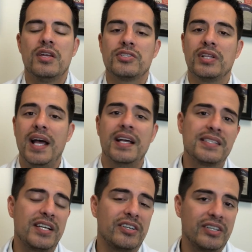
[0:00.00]
So like I
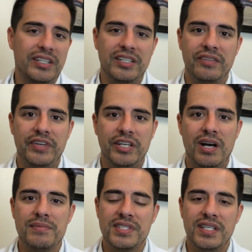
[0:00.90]
said earlier in the video,
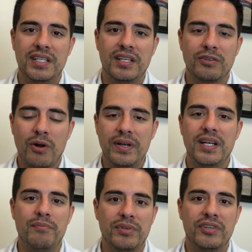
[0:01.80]
I'm seeing a growing
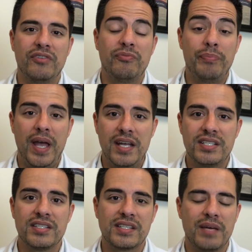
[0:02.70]
number of
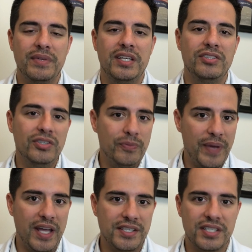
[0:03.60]
patients coming in, new
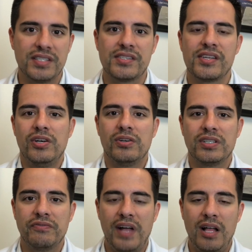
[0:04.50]
patients who are
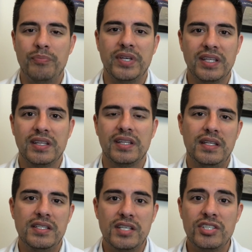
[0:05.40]
developing
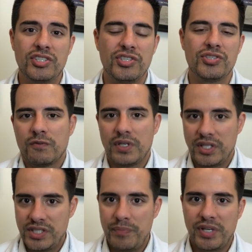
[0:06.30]
these issues where they'll
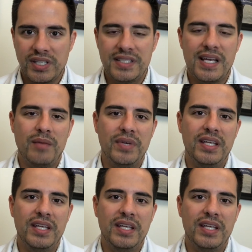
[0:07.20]
typically tell me